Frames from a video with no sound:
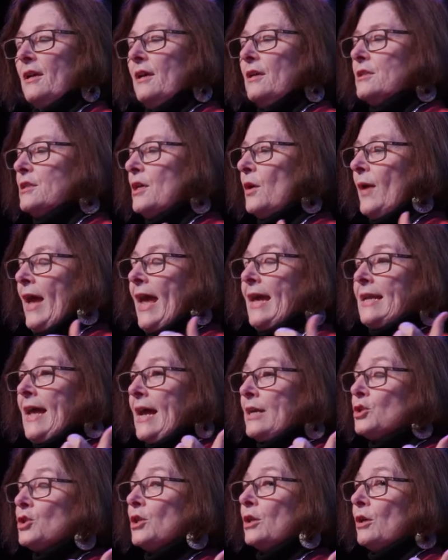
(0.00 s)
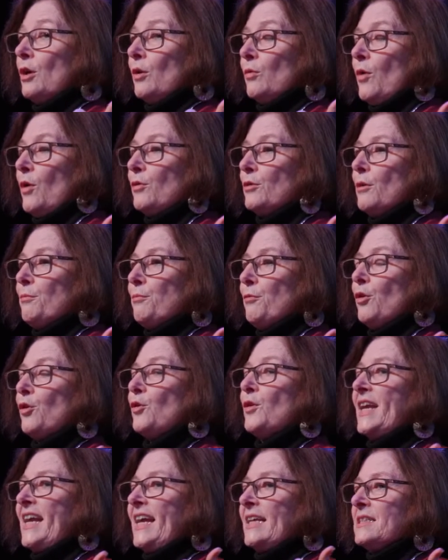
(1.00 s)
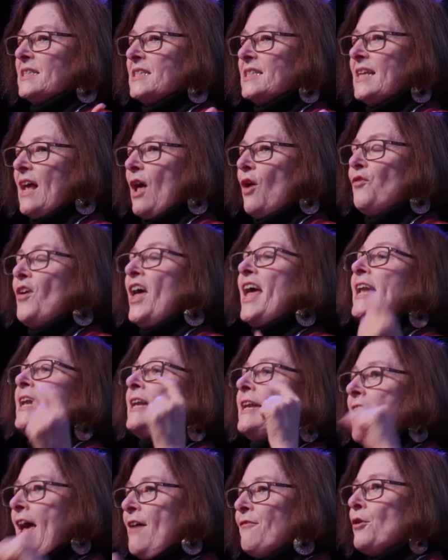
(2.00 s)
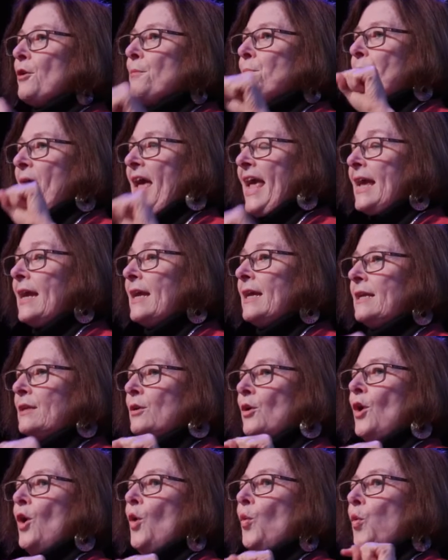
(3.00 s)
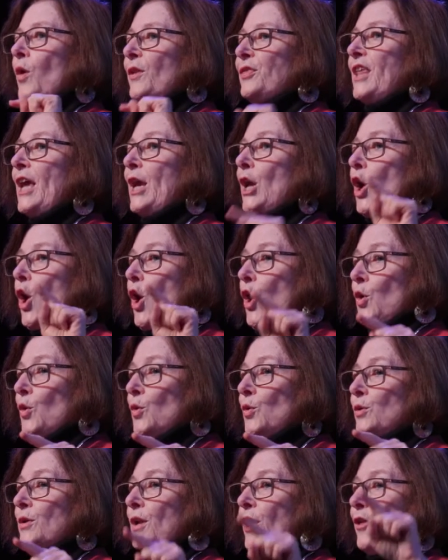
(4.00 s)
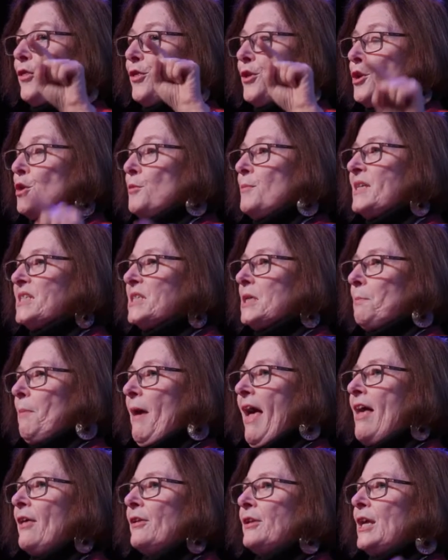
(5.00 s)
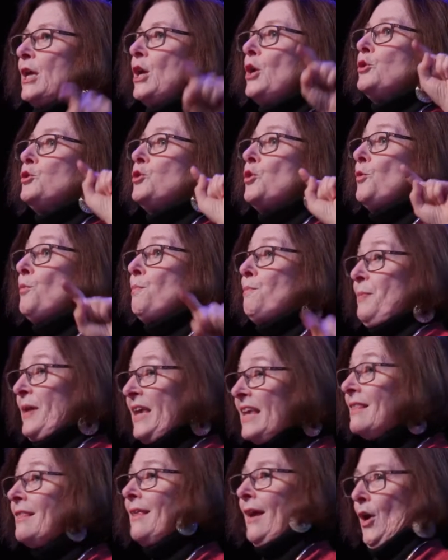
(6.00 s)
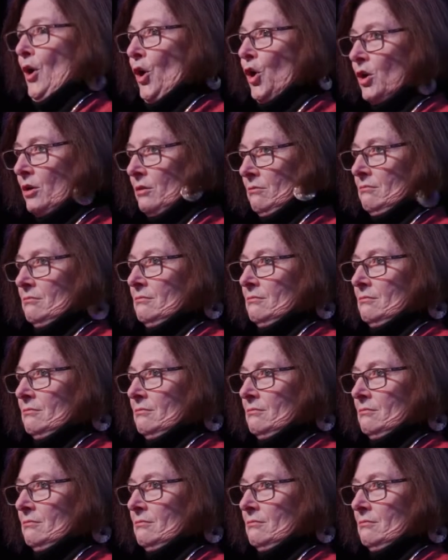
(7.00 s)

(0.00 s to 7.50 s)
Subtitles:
So, and actually Corona Brewery itself never paid what they owed the municipality to be there.